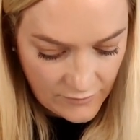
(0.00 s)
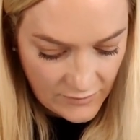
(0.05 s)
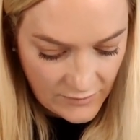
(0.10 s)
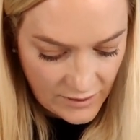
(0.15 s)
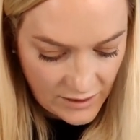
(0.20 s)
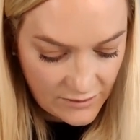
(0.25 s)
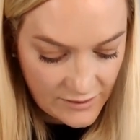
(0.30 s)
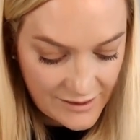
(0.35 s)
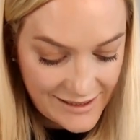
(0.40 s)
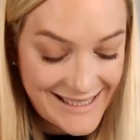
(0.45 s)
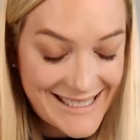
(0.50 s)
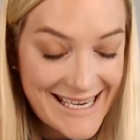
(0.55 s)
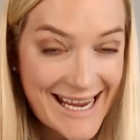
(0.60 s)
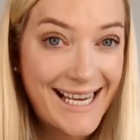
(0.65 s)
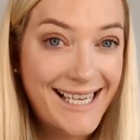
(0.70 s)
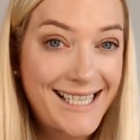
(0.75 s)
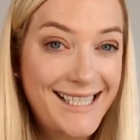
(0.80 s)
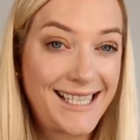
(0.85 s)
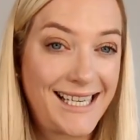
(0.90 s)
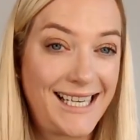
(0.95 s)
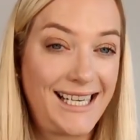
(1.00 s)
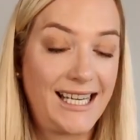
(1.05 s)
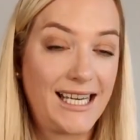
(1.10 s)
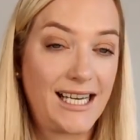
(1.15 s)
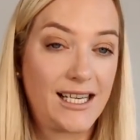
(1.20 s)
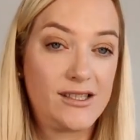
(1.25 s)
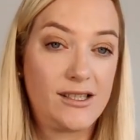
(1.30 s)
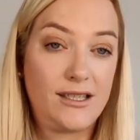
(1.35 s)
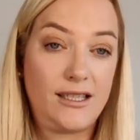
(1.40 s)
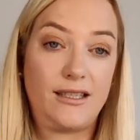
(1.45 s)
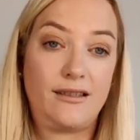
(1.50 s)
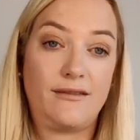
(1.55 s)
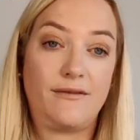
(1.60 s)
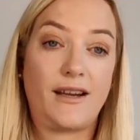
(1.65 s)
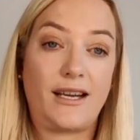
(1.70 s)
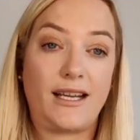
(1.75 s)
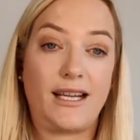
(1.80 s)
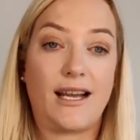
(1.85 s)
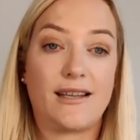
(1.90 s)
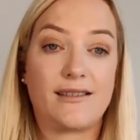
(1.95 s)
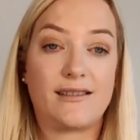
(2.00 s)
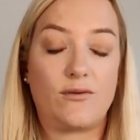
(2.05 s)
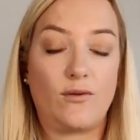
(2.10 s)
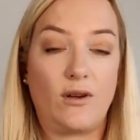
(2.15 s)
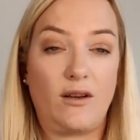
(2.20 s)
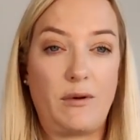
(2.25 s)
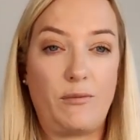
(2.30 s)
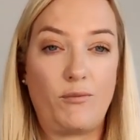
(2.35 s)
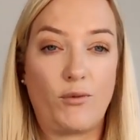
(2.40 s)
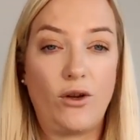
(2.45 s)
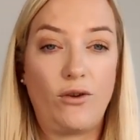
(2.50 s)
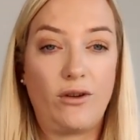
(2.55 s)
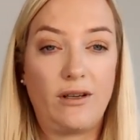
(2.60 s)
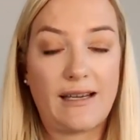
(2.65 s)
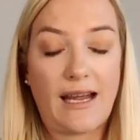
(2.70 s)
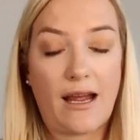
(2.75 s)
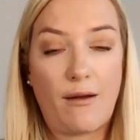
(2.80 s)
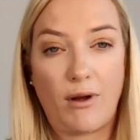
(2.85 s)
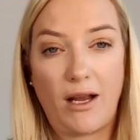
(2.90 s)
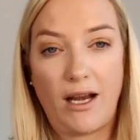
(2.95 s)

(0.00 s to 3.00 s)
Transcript: Because technically, actually, the fatty acids will have been broken down by